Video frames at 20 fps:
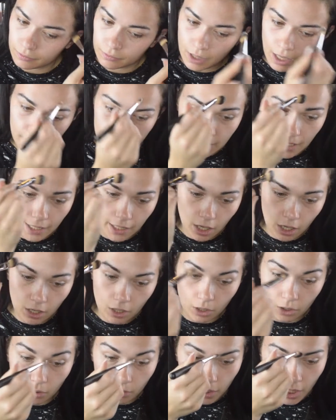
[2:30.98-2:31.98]
I was like,
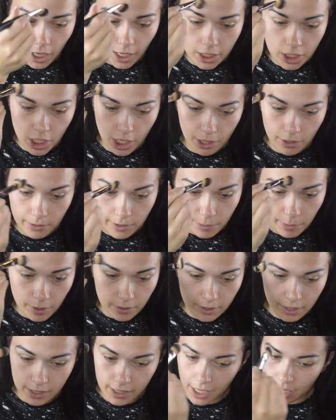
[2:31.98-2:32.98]
oh, eyeshadow is
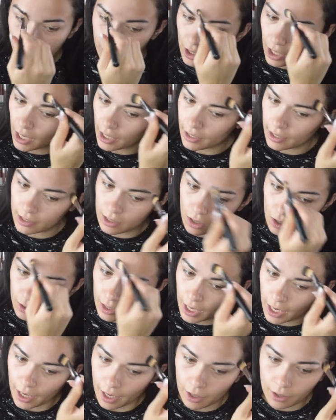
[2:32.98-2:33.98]
supposed to stay on your eyelids all
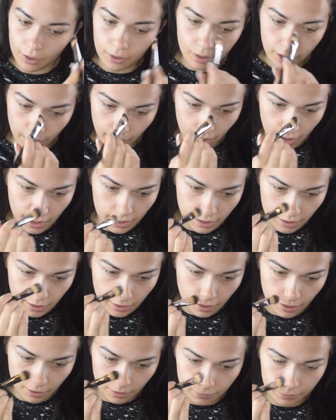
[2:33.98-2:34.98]
day. Okay, I didn't
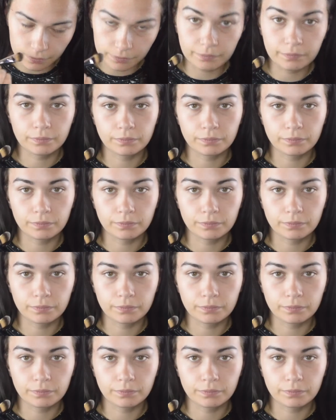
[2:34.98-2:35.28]
know.